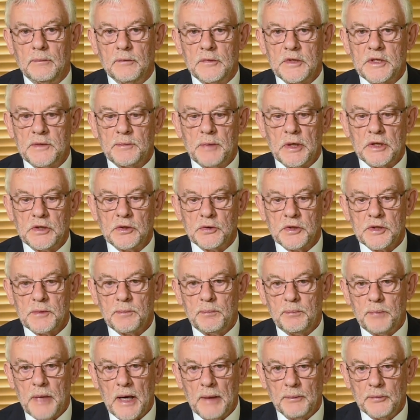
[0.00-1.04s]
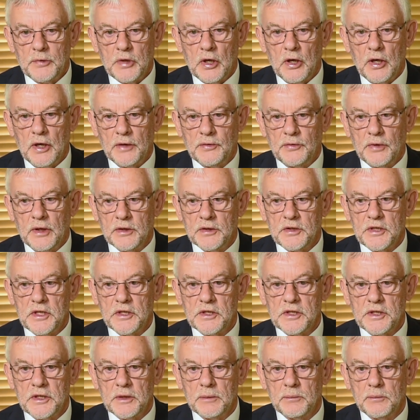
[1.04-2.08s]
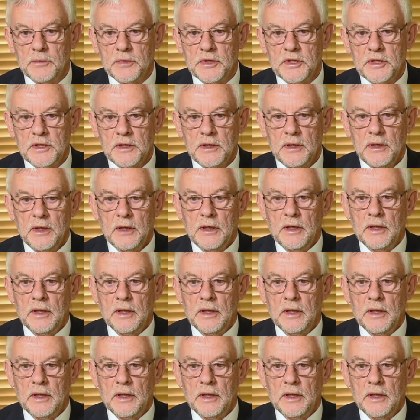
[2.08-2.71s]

special pumped hydro systems